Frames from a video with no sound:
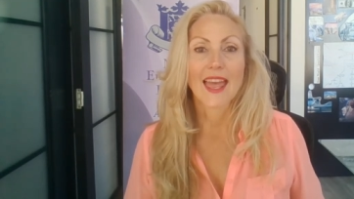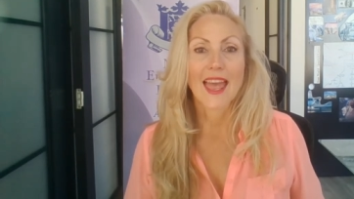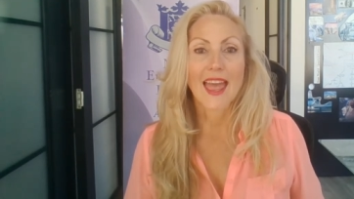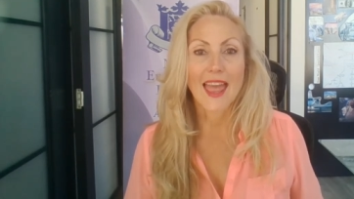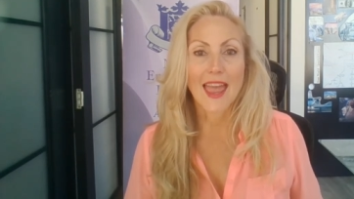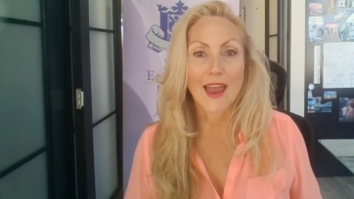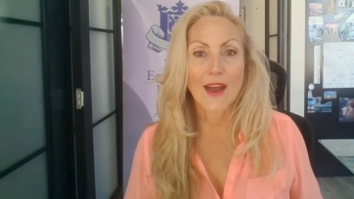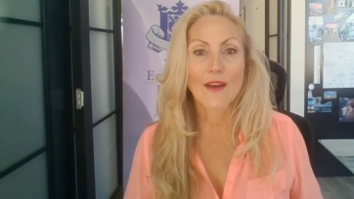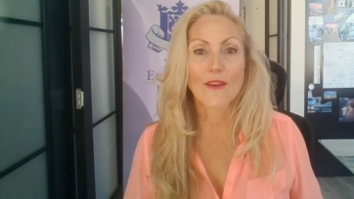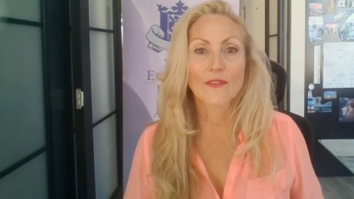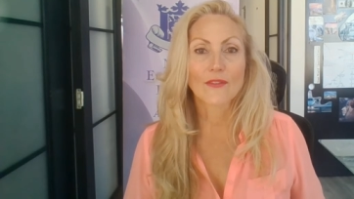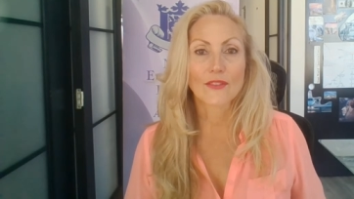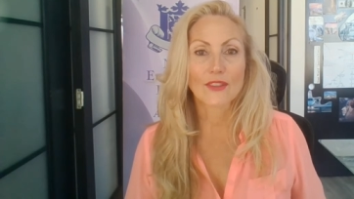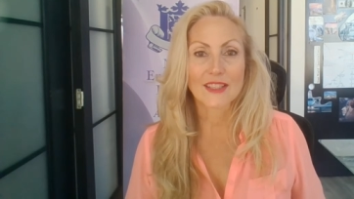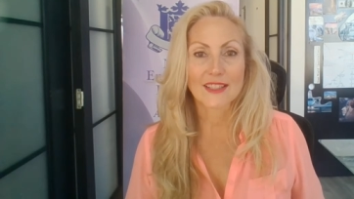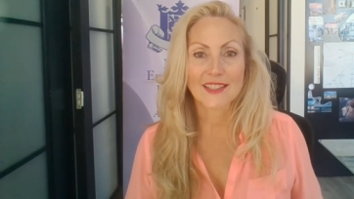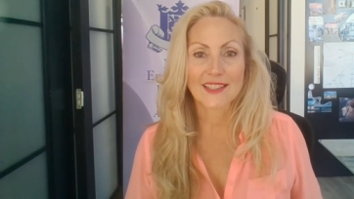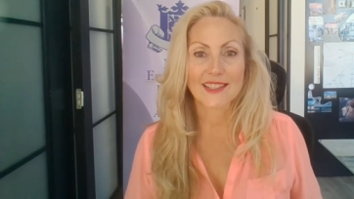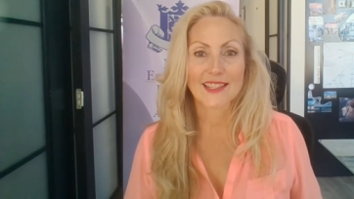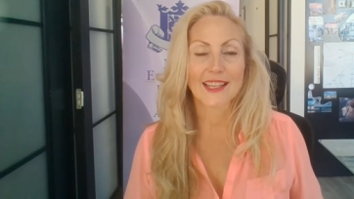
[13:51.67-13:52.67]

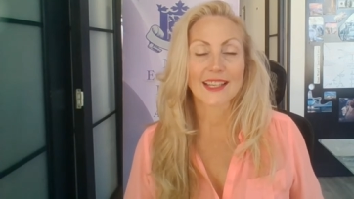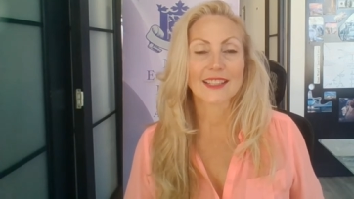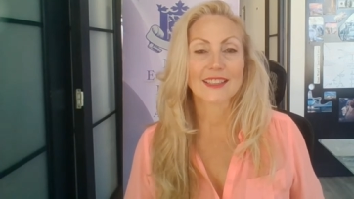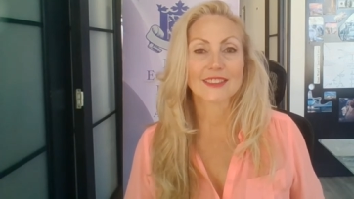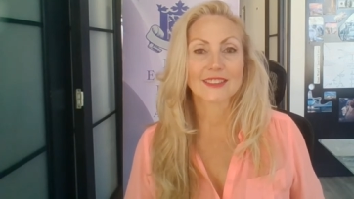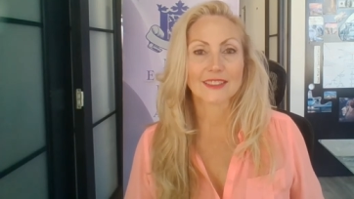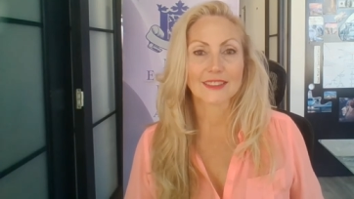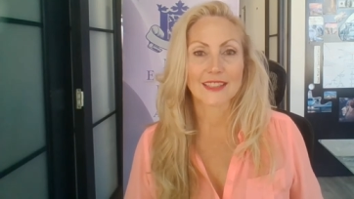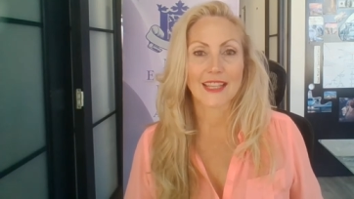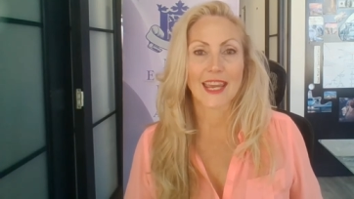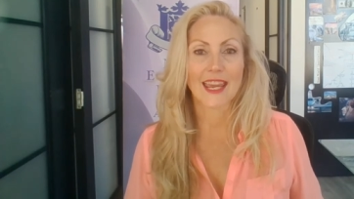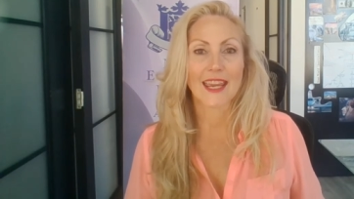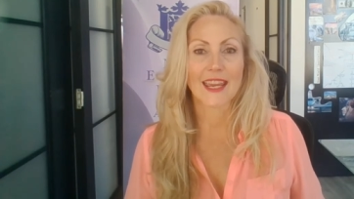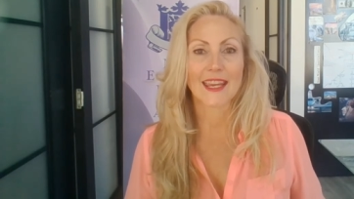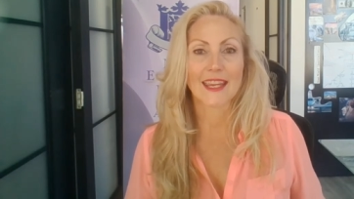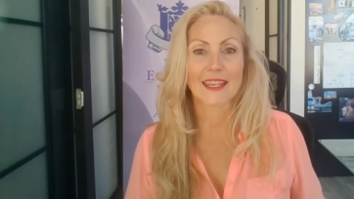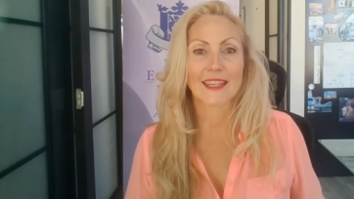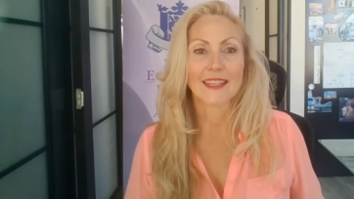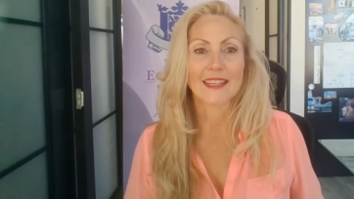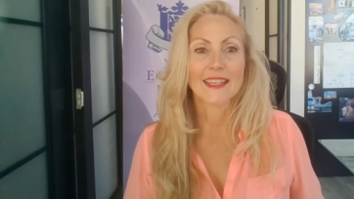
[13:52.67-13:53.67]
every single
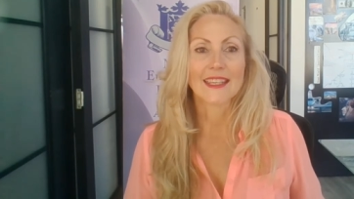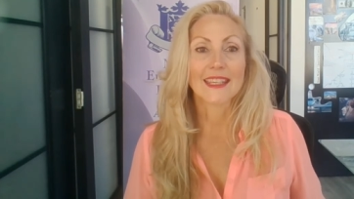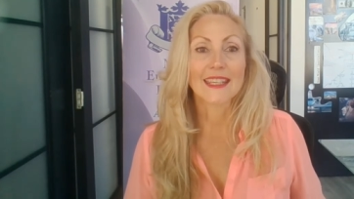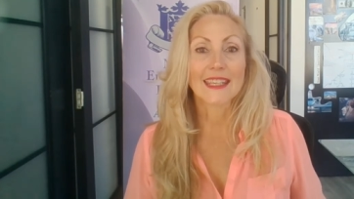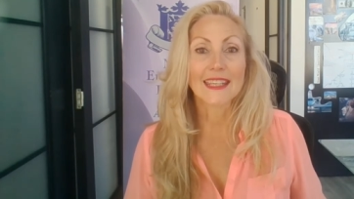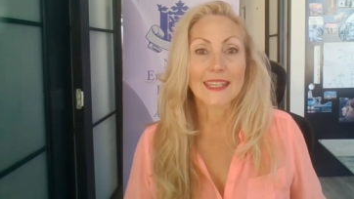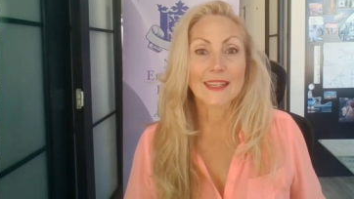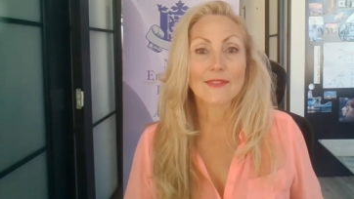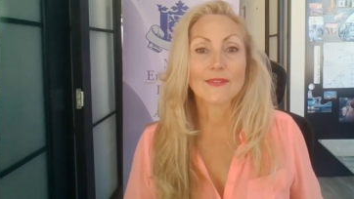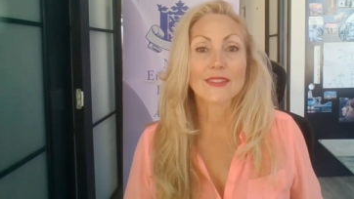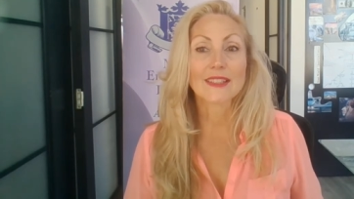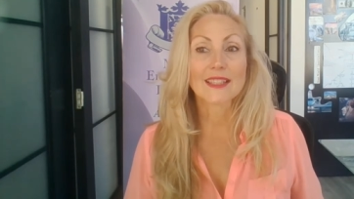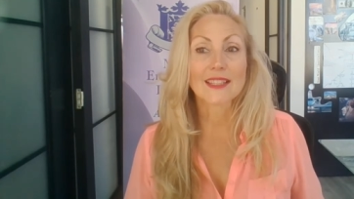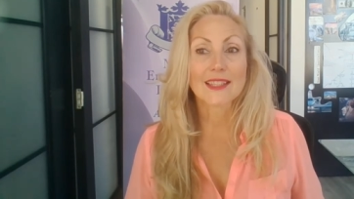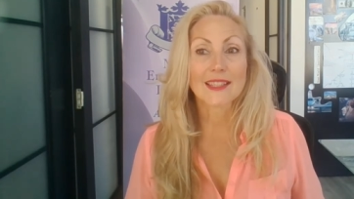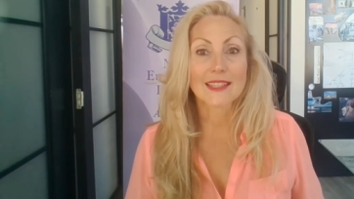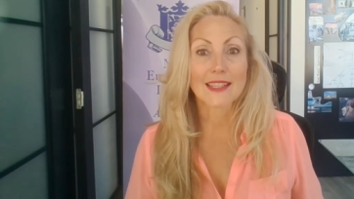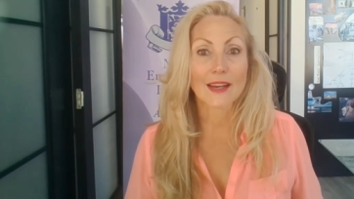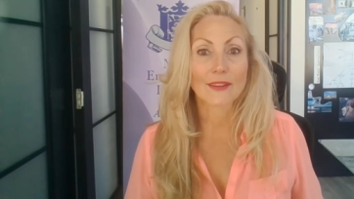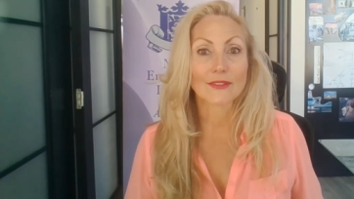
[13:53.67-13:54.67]
day, even
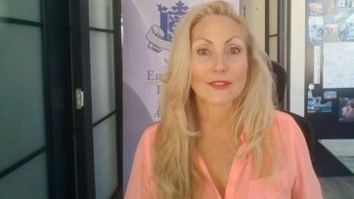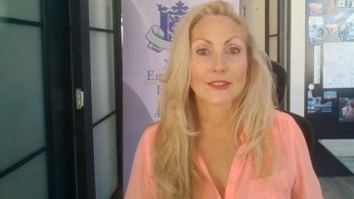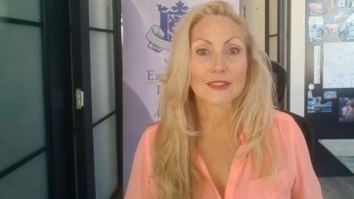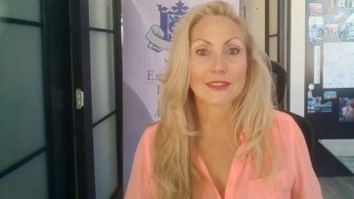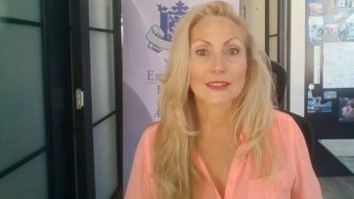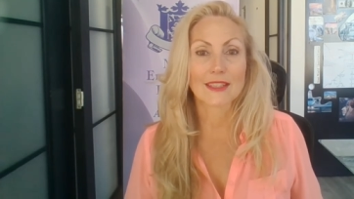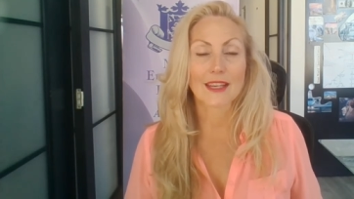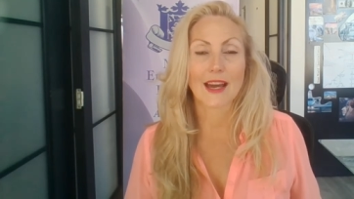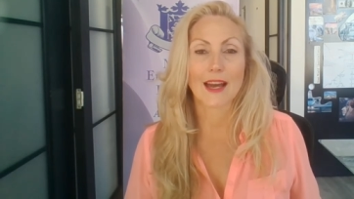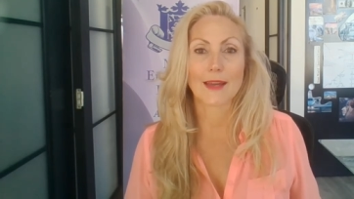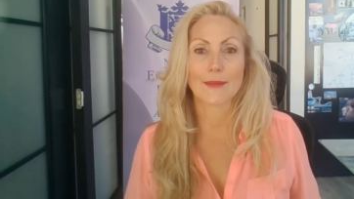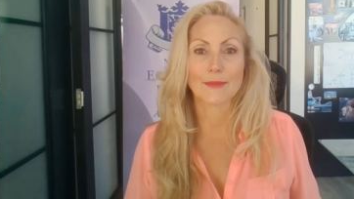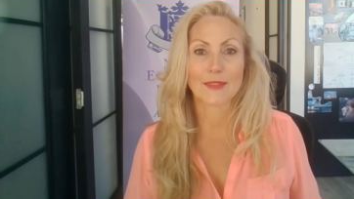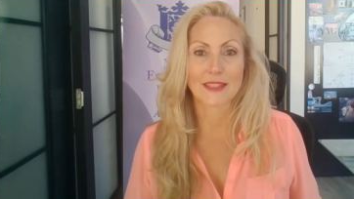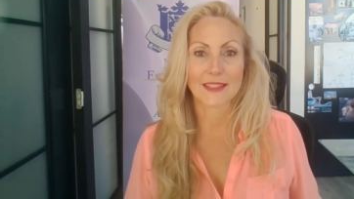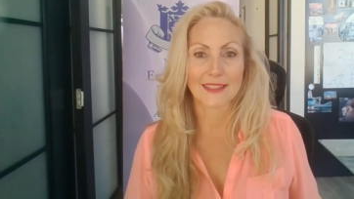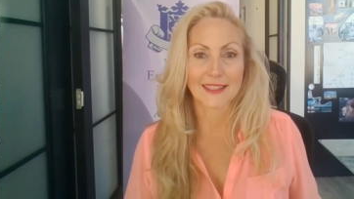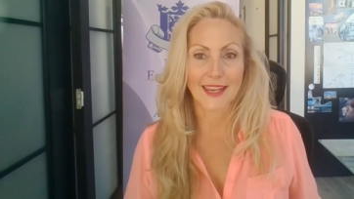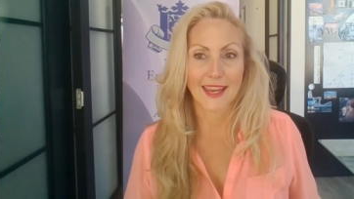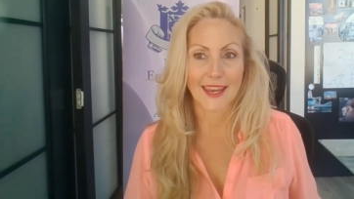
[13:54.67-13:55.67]
several times
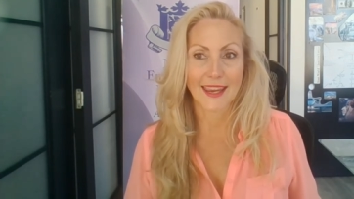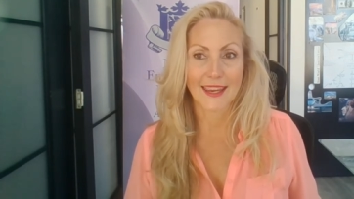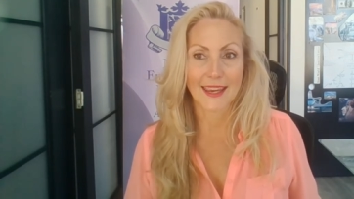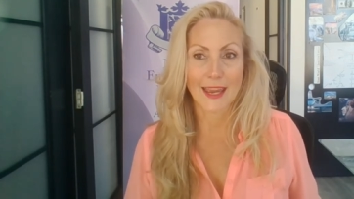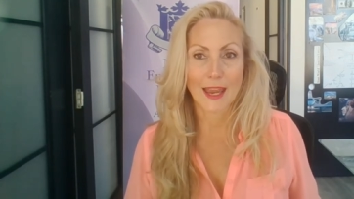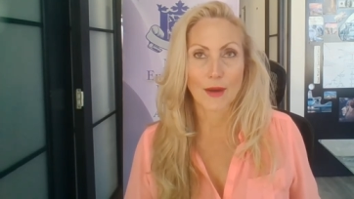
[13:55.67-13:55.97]
a day.